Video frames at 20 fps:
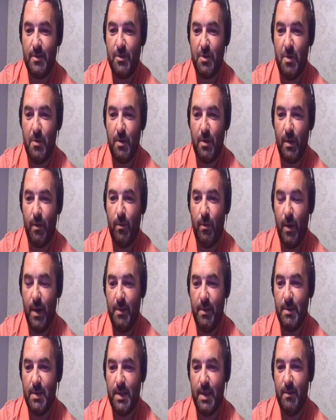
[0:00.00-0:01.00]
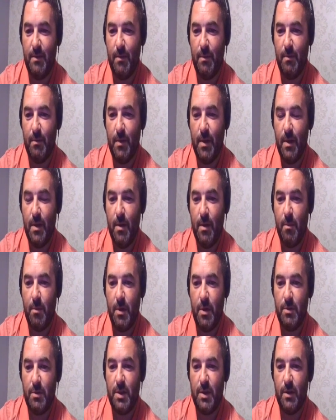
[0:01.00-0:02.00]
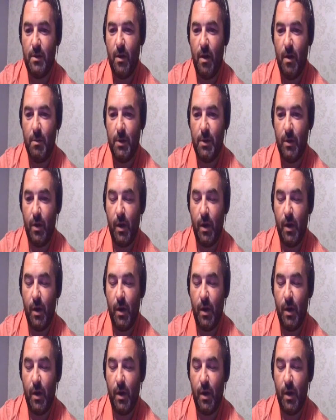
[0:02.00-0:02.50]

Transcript: Tuchel when he was leaving Borussia Dortmund.